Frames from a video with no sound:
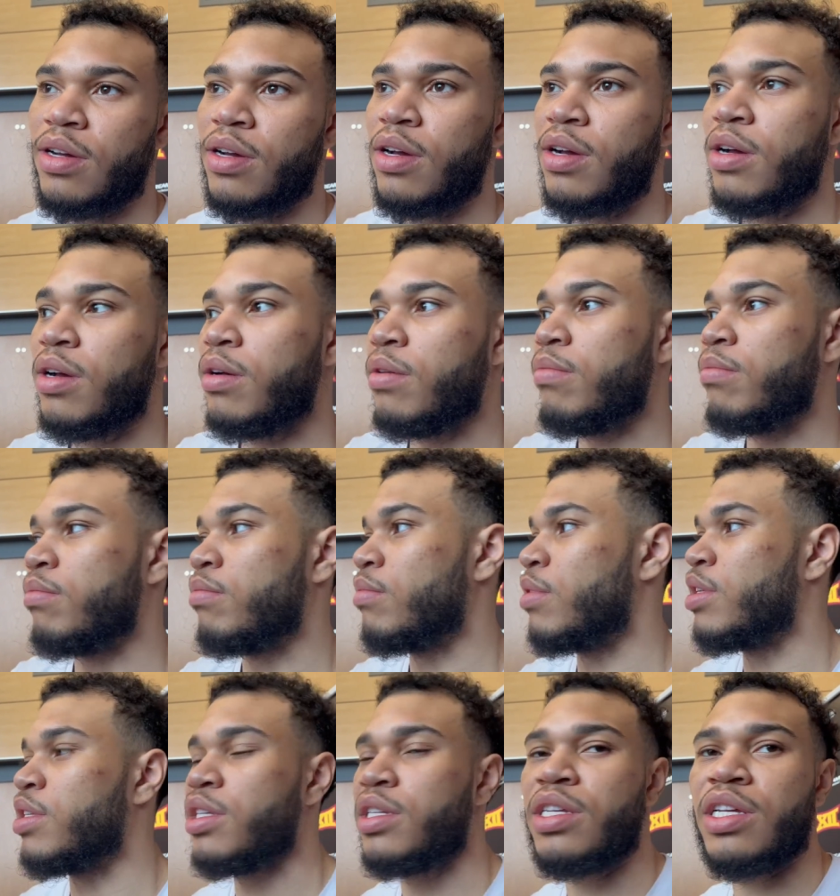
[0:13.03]
Um,
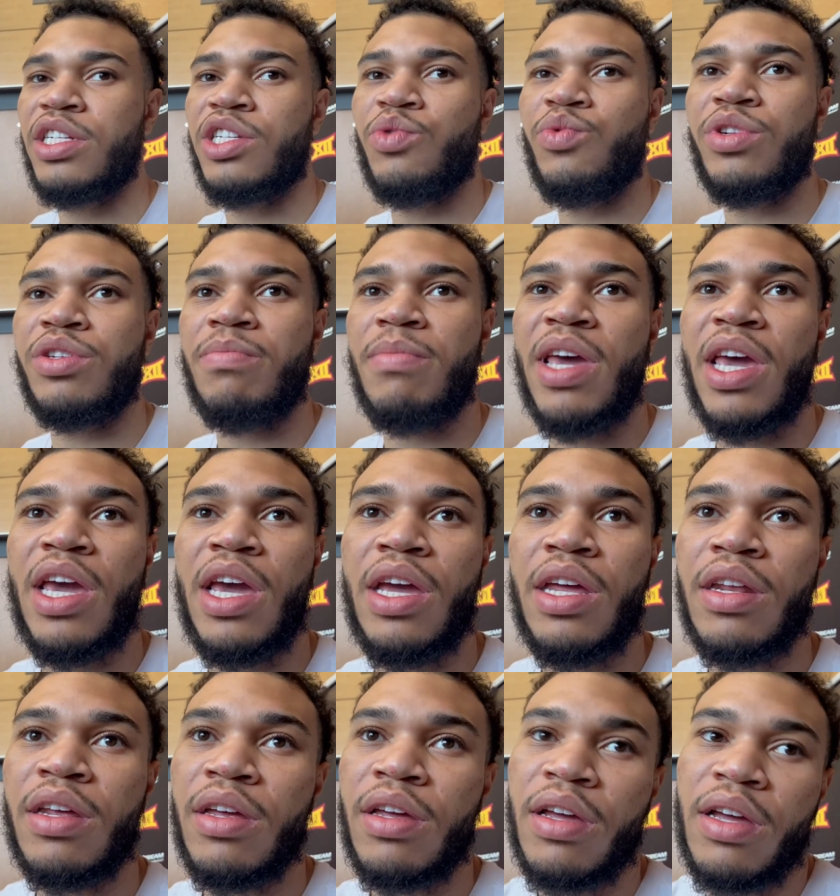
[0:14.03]
a decision was
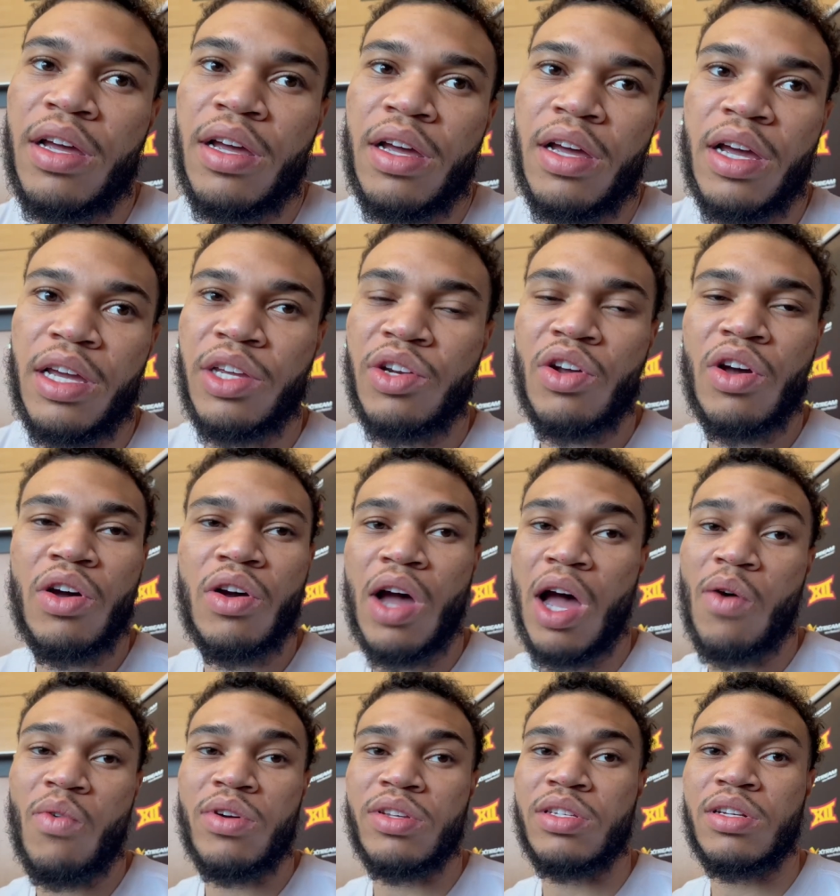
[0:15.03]
made. You know,
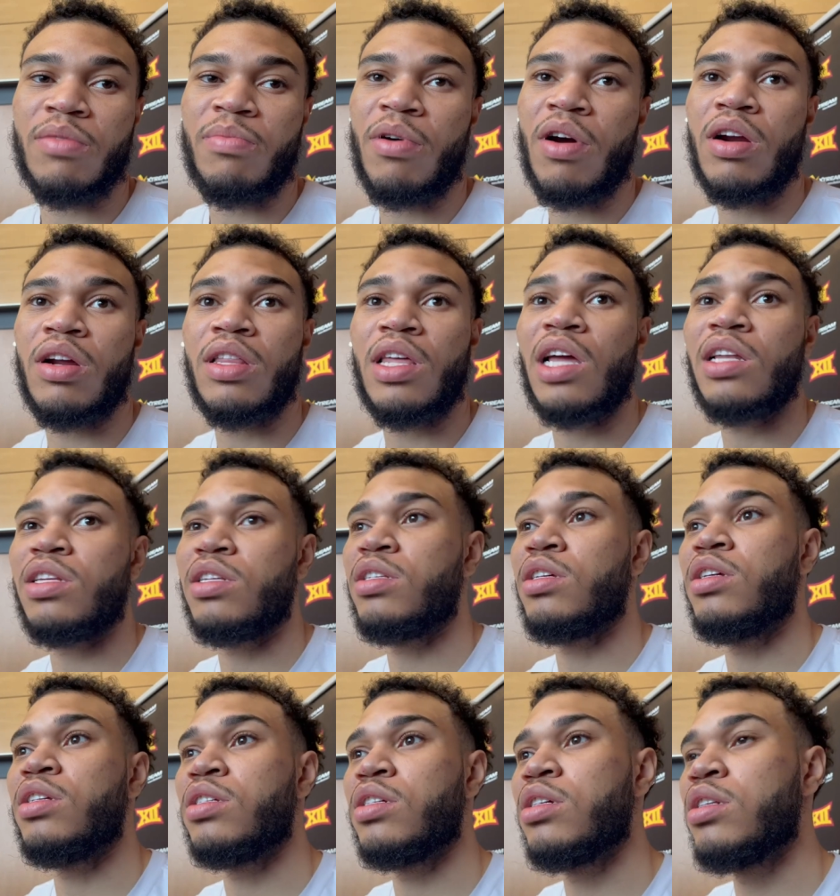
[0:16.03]
I wasn't a part of that
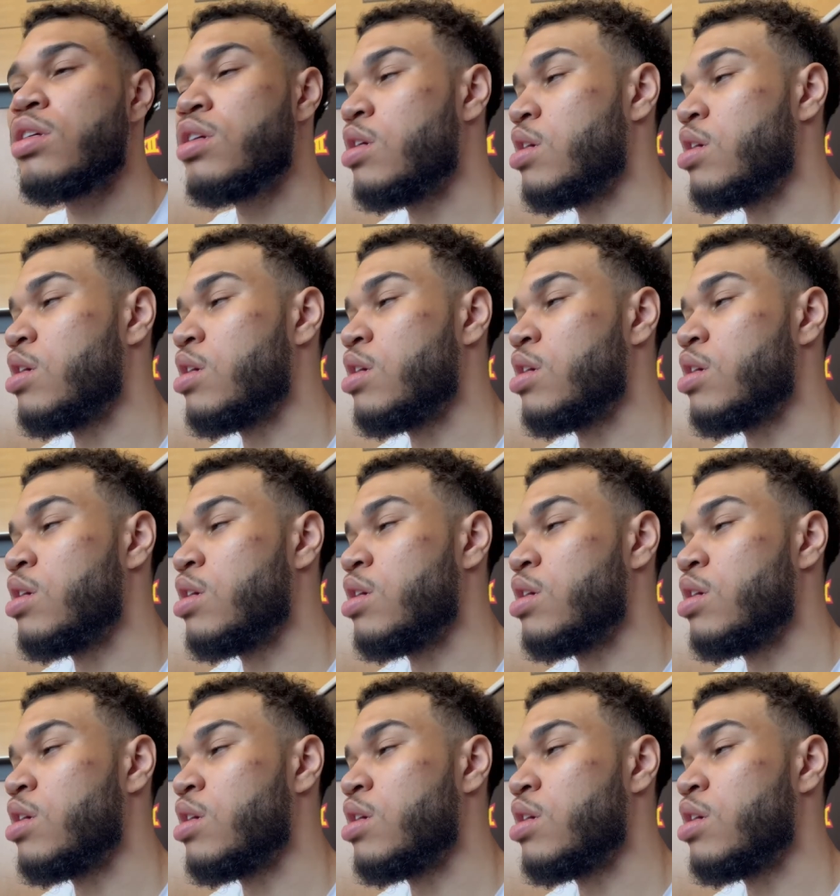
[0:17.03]
decision.